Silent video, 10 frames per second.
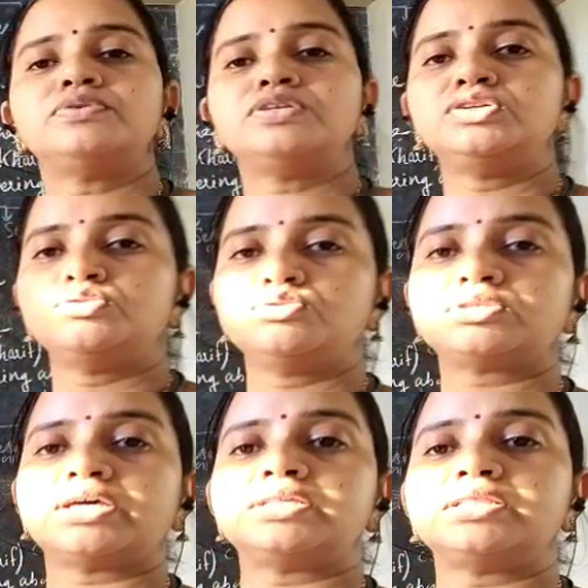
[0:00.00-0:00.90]
been used
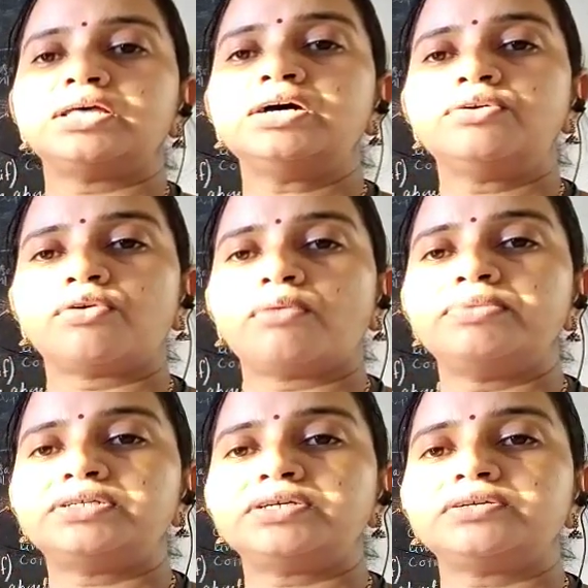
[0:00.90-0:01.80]
in the raw
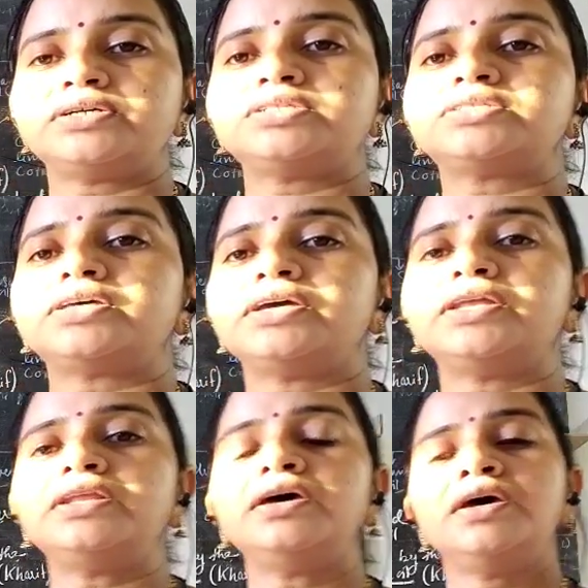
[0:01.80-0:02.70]
materials
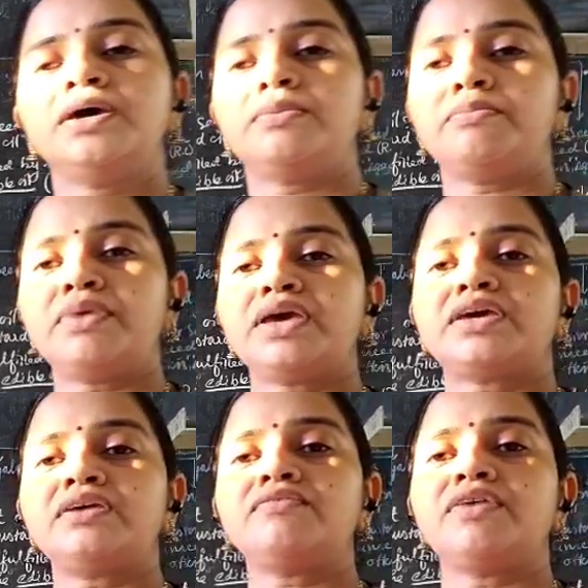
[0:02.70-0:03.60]
in
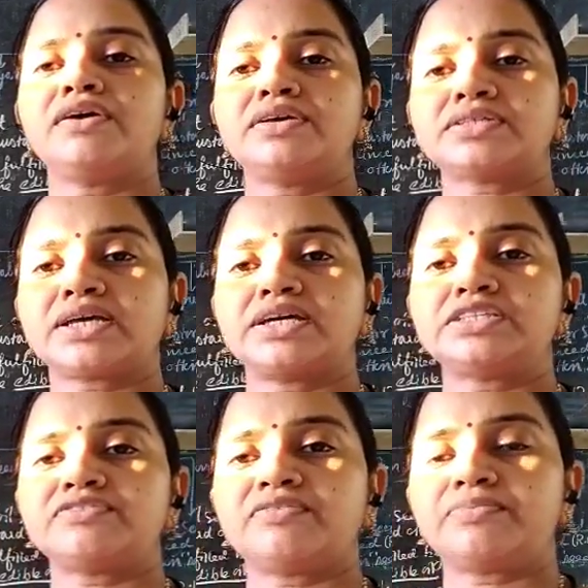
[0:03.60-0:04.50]
making various kinds
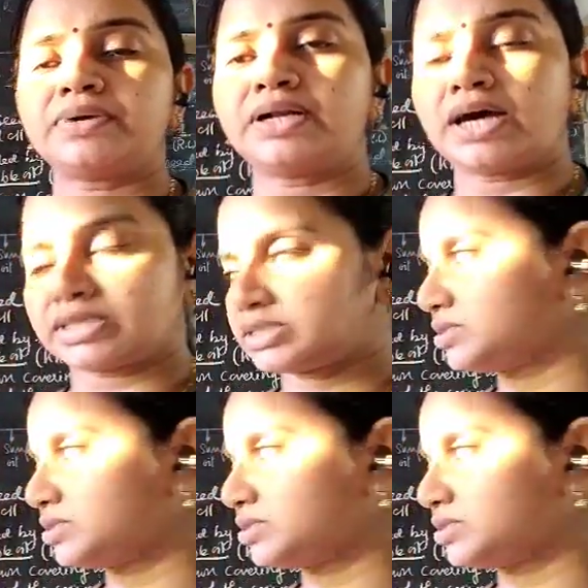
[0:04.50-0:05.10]
of products.